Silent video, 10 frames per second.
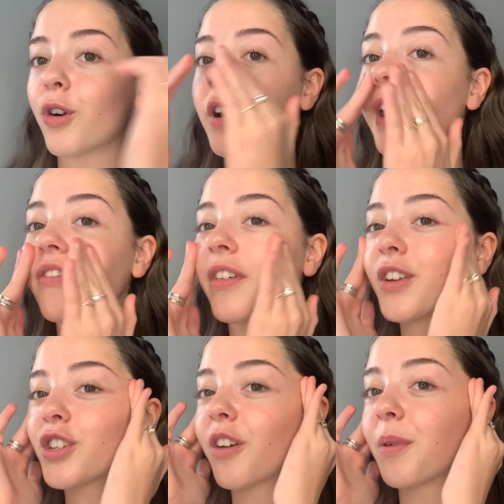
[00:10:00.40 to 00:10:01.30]
I
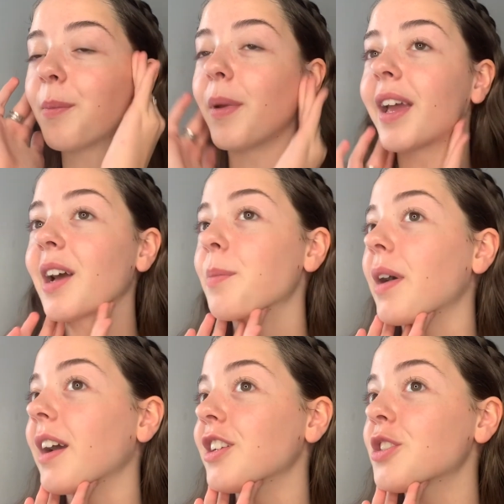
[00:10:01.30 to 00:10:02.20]
finish off my makeup,
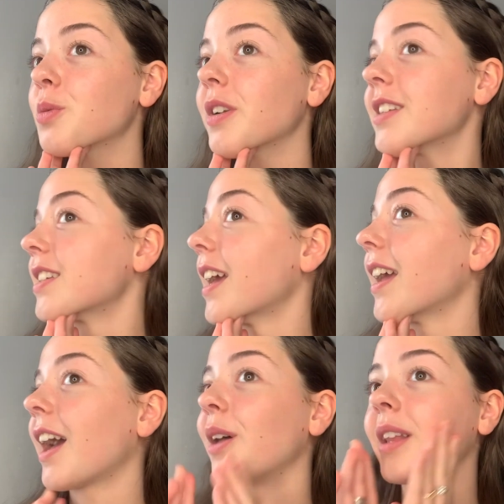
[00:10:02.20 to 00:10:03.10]
I just want to say
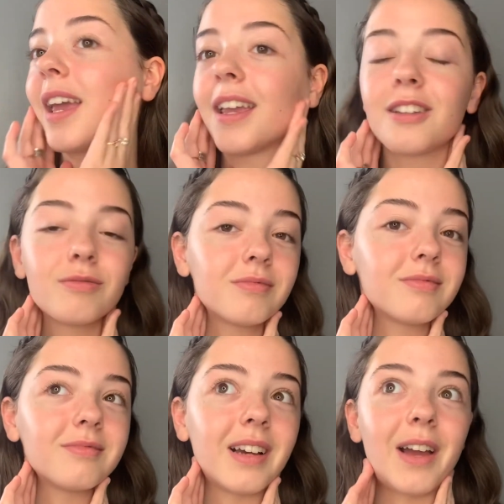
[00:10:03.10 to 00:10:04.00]
how, like,
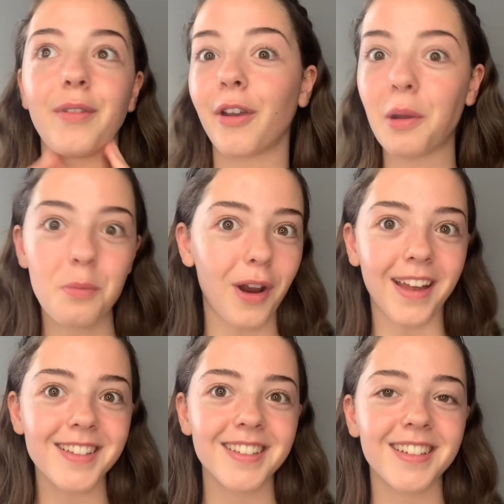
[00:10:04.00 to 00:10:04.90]
I'm very
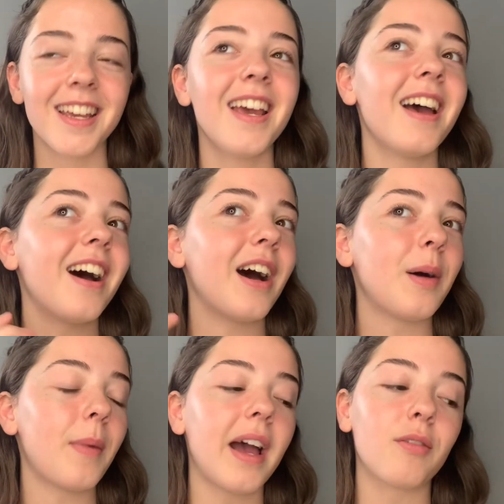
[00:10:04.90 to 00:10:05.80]
impressed.
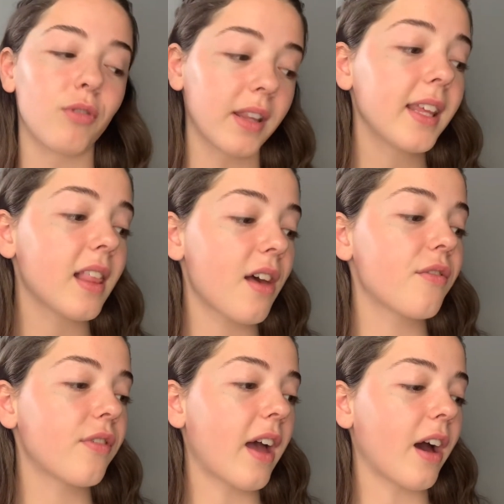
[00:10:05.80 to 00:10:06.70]
I really love
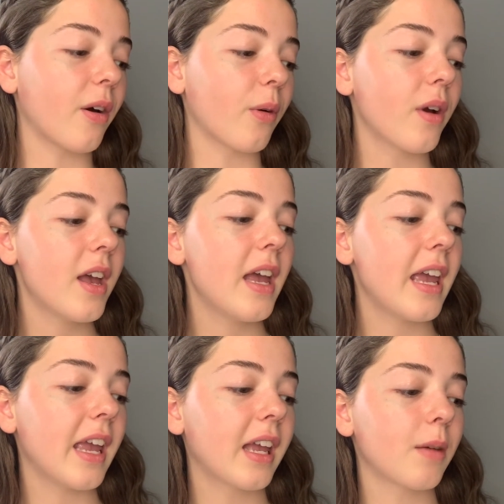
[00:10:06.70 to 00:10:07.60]
how
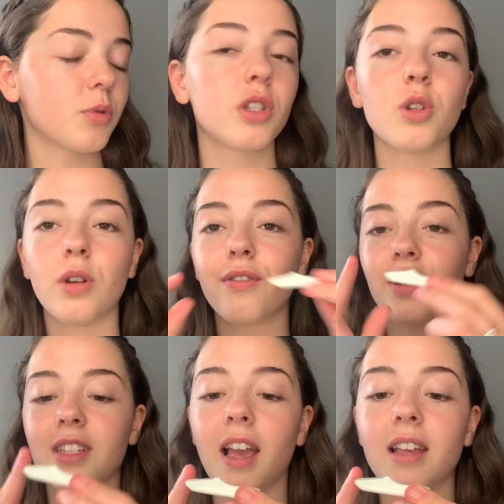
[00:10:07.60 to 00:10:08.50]
it comes with 2 different
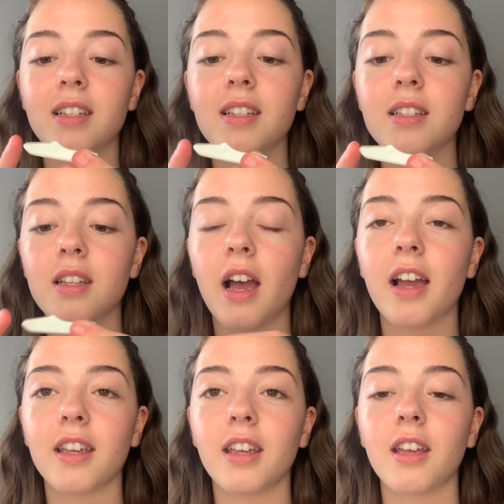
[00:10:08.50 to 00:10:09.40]
sizes.
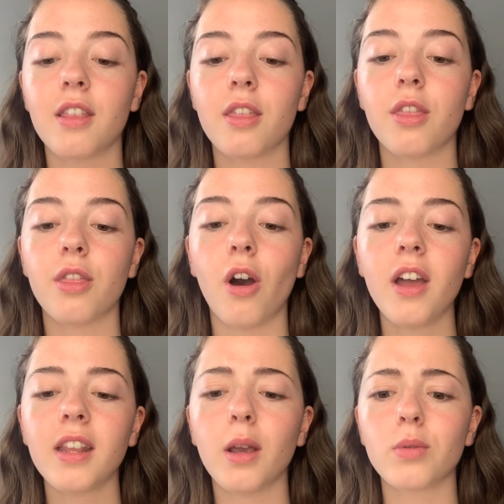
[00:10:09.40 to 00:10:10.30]
I
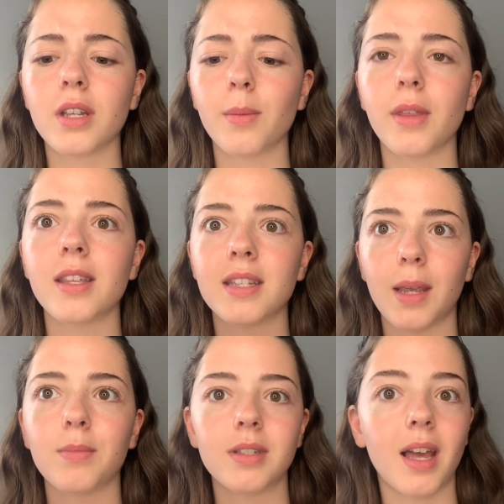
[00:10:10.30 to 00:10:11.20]
thought it was going to be the
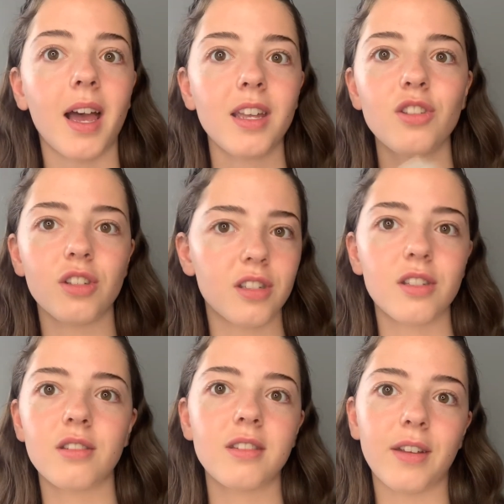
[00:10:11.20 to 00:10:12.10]
same size, just
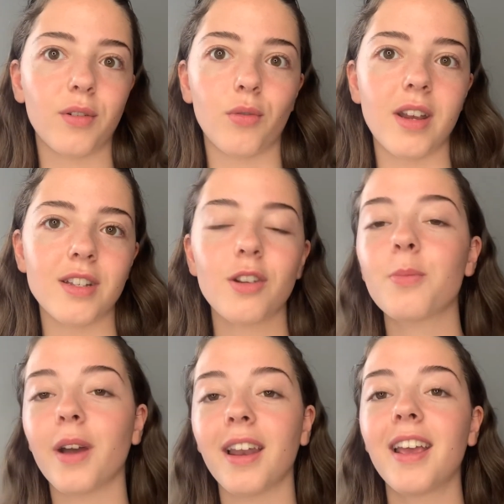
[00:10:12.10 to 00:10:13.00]
different razor,
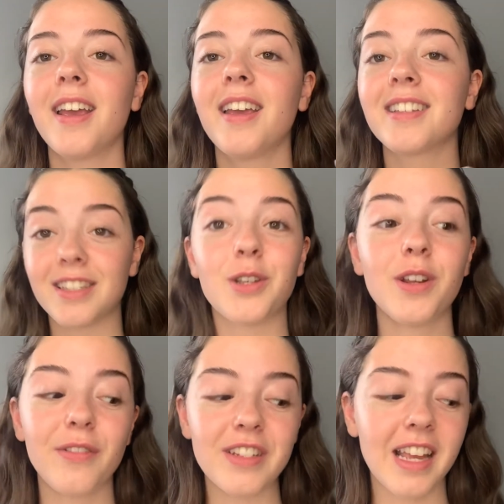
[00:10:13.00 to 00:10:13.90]
but 2
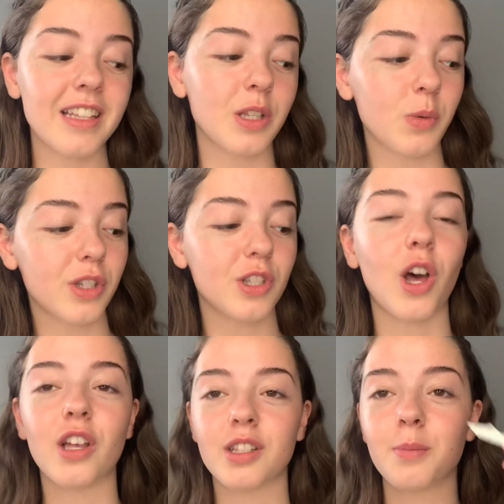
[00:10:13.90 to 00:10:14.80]
different sizes, which is
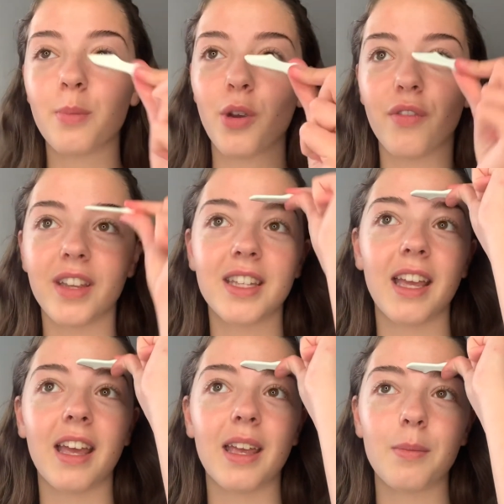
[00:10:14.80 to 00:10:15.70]
awesome. Perfect to
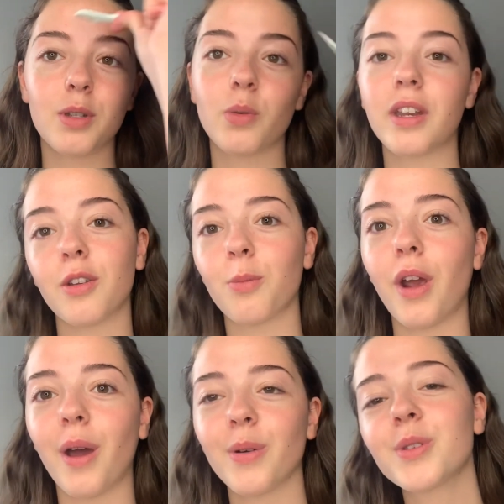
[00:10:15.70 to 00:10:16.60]
get in between your
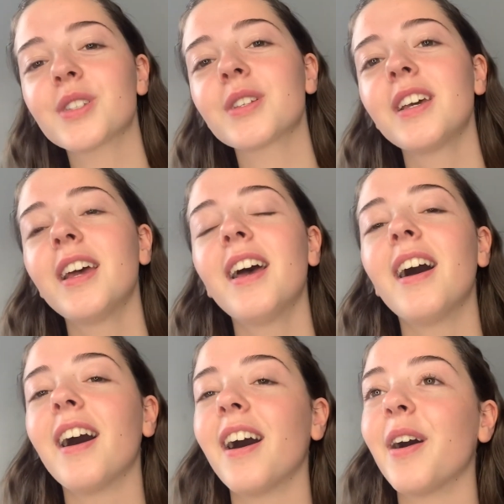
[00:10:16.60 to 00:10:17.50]
brows.
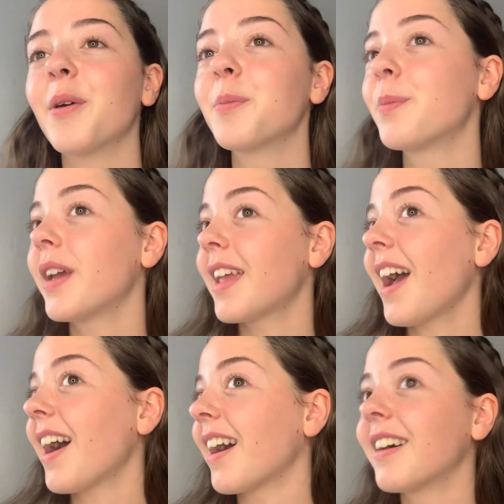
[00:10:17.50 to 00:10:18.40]
But yeah,